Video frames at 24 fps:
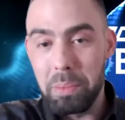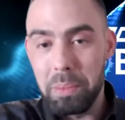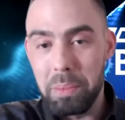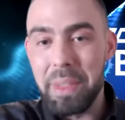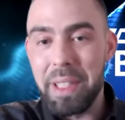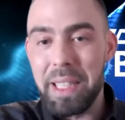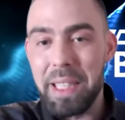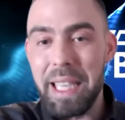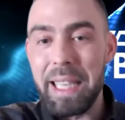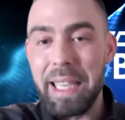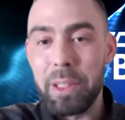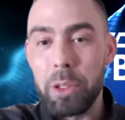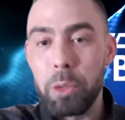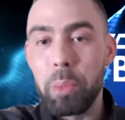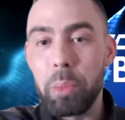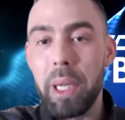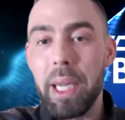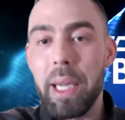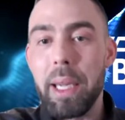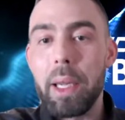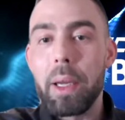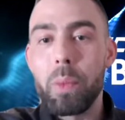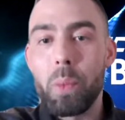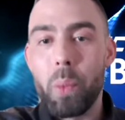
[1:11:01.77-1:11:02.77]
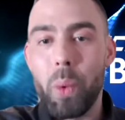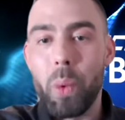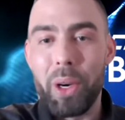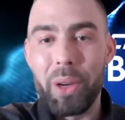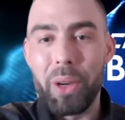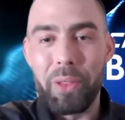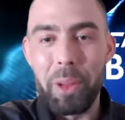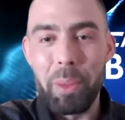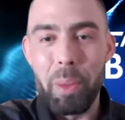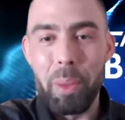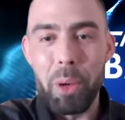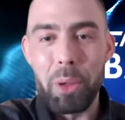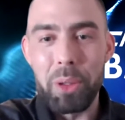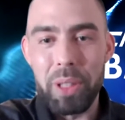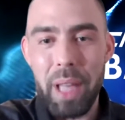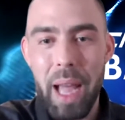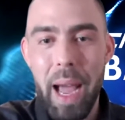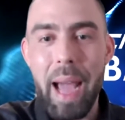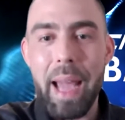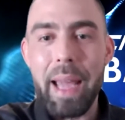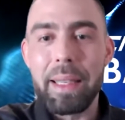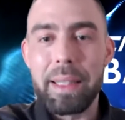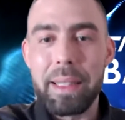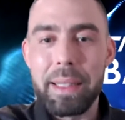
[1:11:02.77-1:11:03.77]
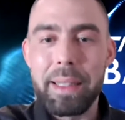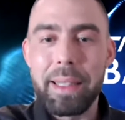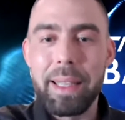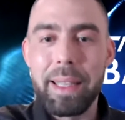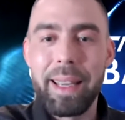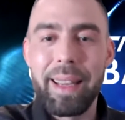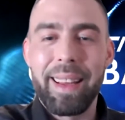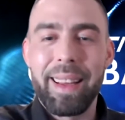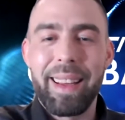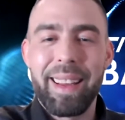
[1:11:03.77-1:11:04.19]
see to be one of the most highest